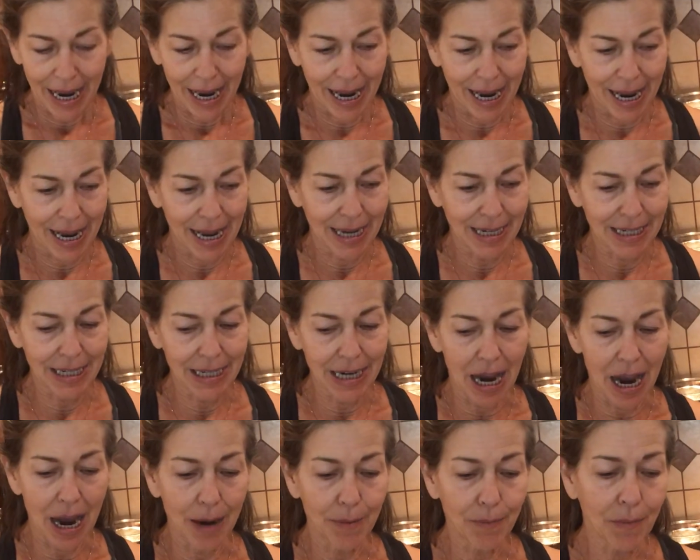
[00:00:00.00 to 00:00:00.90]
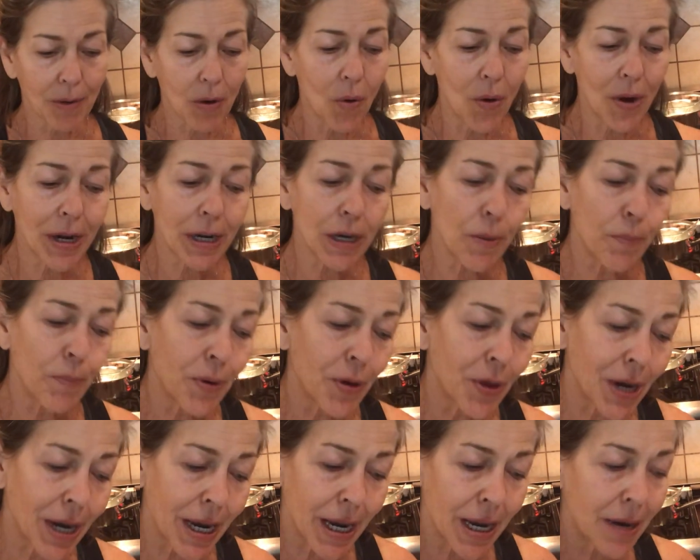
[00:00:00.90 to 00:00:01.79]
and I'm going to
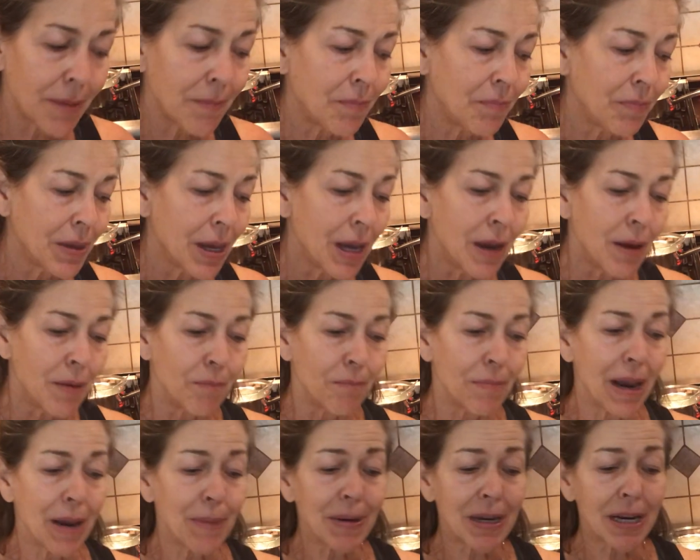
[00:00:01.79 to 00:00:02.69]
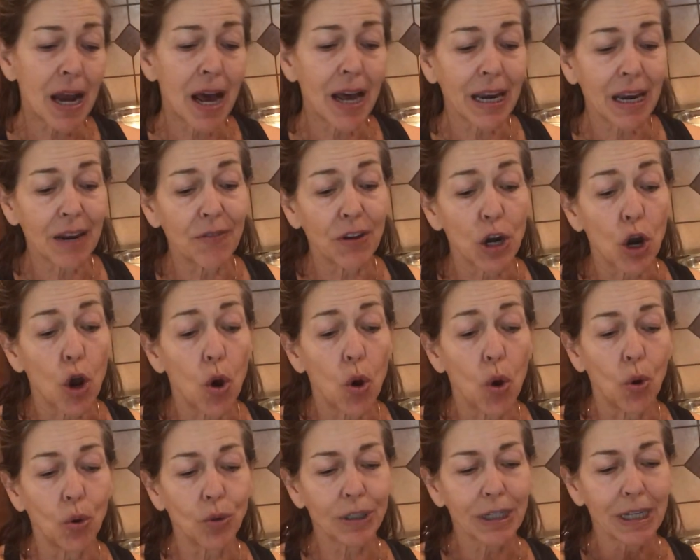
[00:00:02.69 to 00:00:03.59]
put in maybe not even a
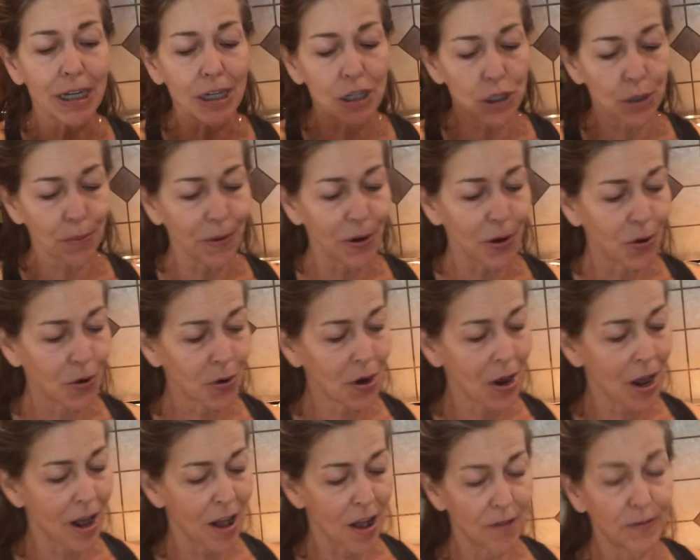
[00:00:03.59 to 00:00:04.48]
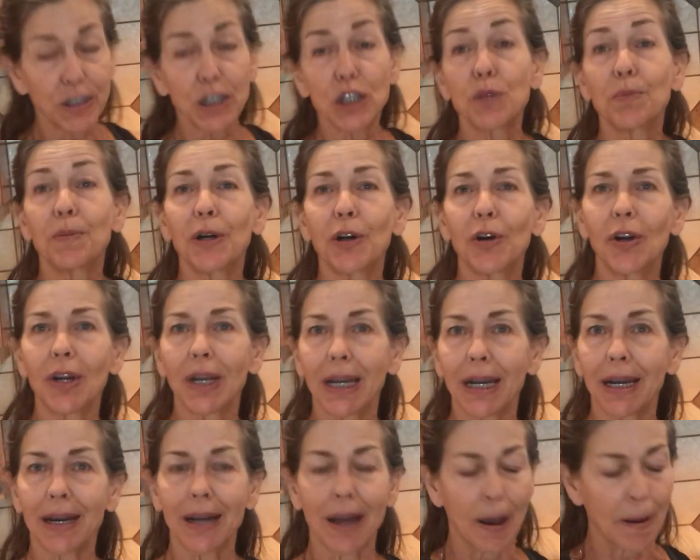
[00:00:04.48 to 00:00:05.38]
whole teaspoon of
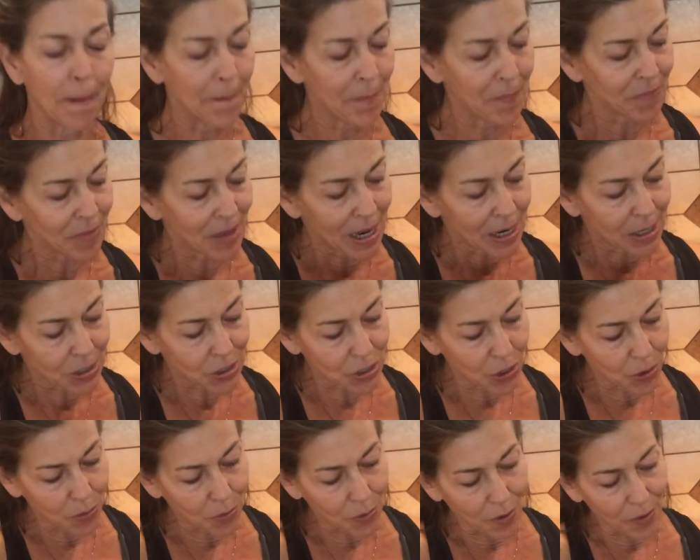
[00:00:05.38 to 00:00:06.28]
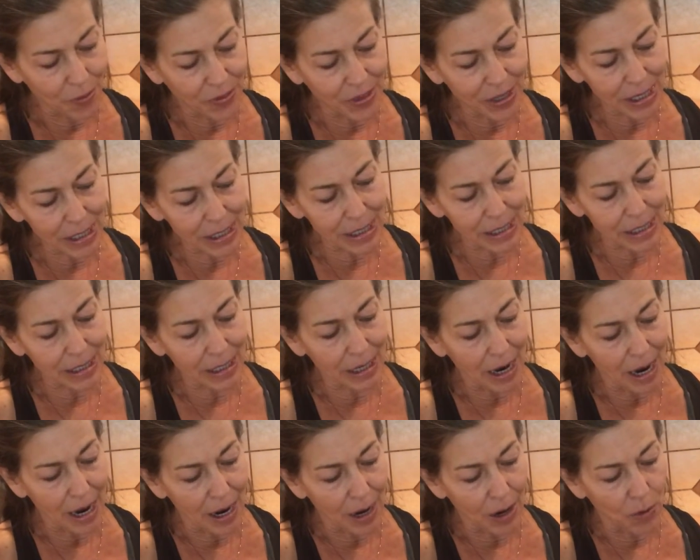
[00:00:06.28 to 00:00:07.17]
spirulina. So this
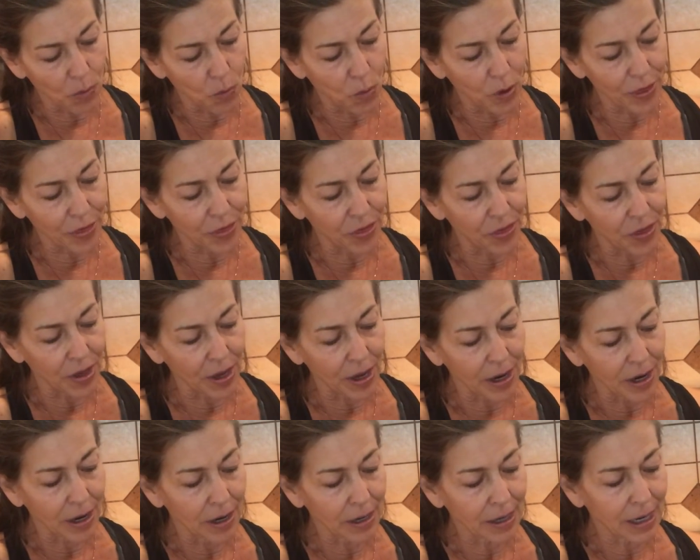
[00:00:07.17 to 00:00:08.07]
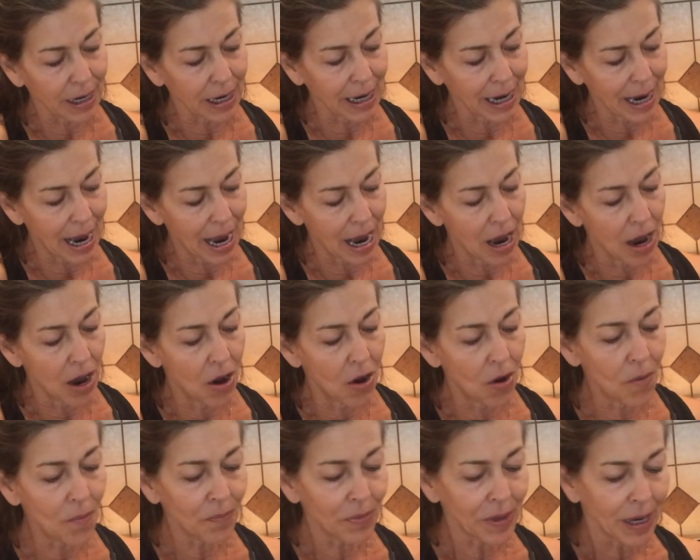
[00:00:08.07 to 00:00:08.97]
with the
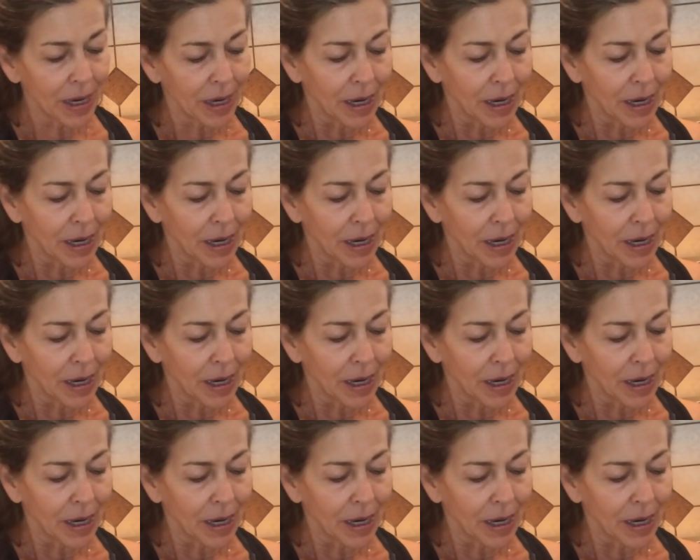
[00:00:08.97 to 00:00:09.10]
cacao,